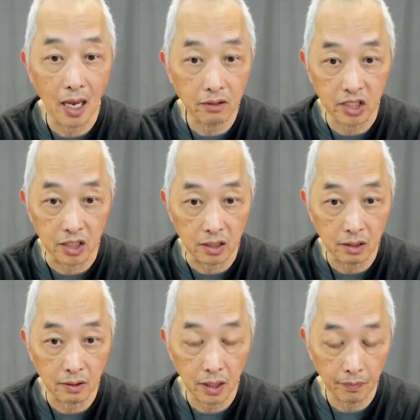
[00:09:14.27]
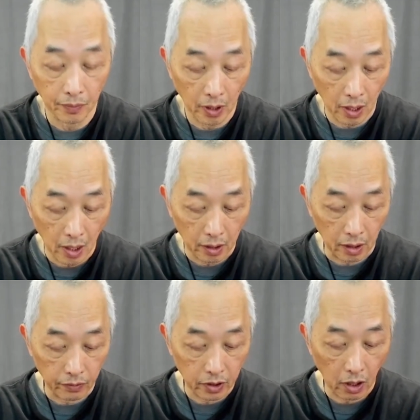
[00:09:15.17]
Then we talk about the next one,
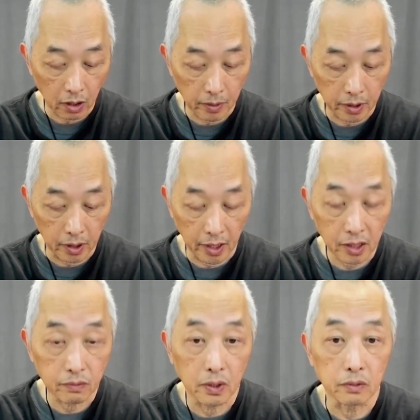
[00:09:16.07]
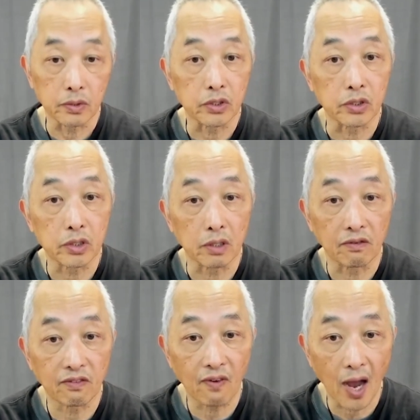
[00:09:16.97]
which is the fire. The fire
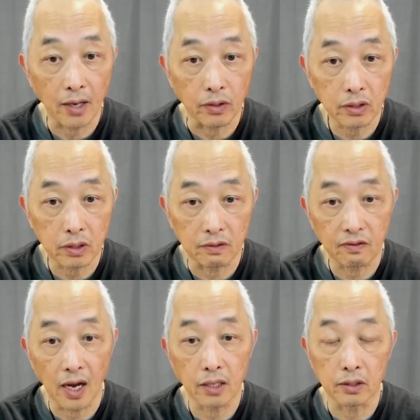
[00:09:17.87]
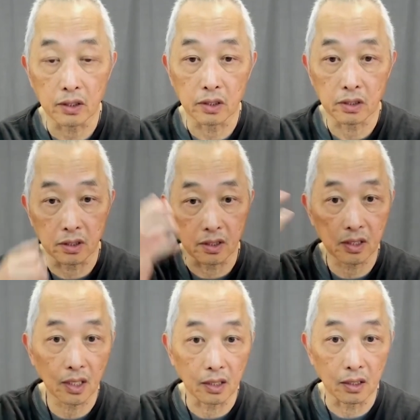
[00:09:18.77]
is the sun. The sun
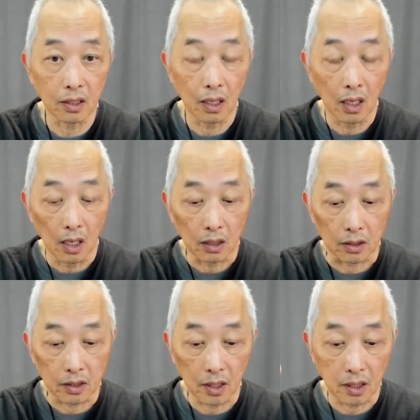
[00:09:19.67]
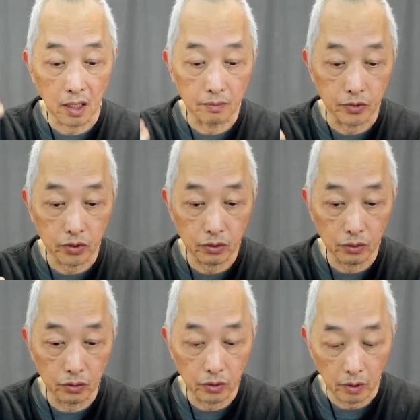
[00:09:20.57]
comes through because the algae
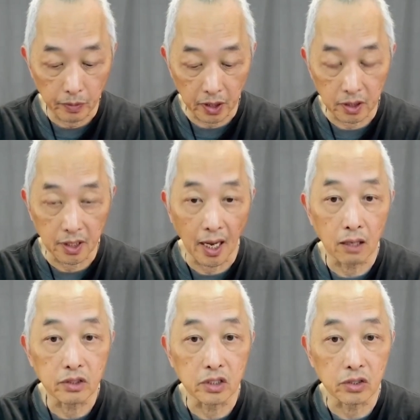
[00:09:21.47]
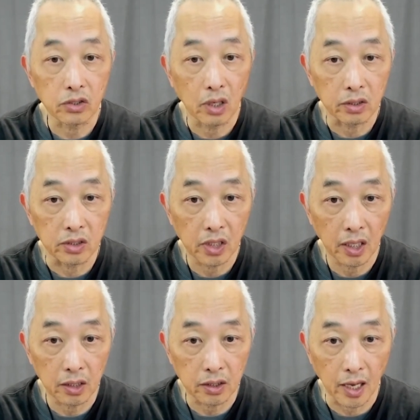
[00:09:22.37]
start to change the atmosphere.
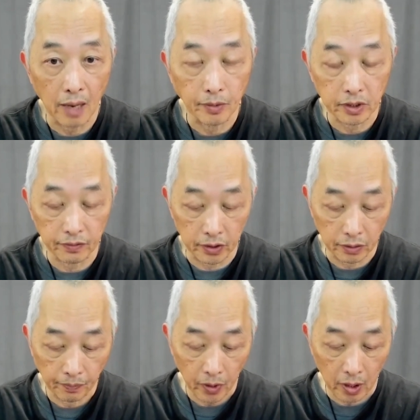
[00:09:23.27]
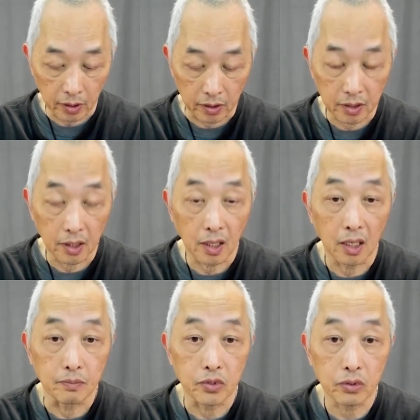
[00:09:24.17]
The sun comes through and
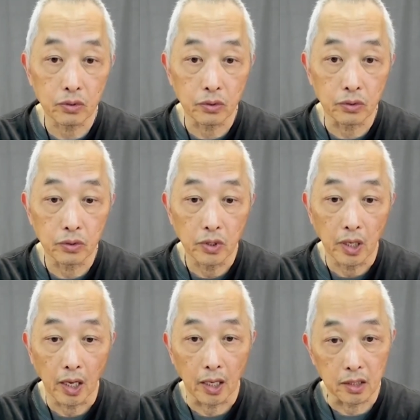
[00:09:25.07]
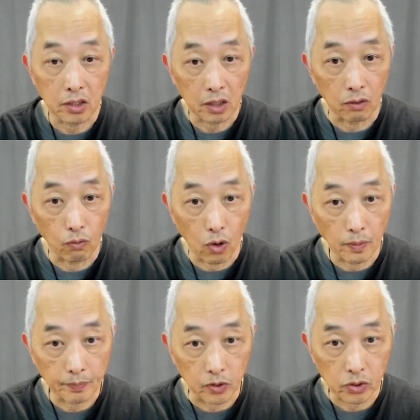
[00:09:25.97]
start to warm up the soil, then
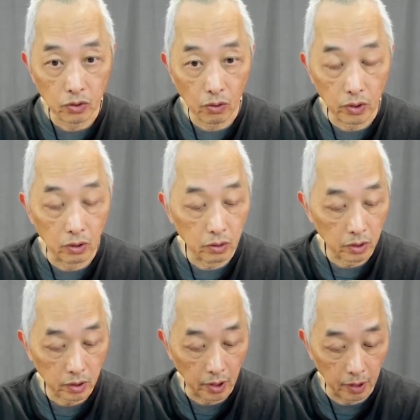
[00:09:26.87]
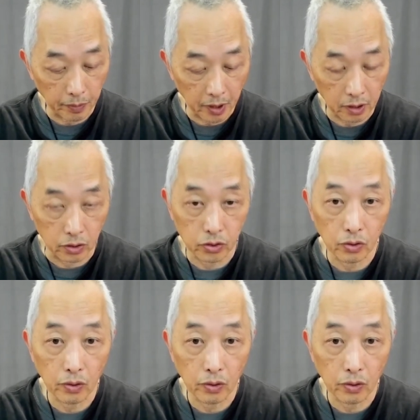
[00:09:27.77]
because the soil becomes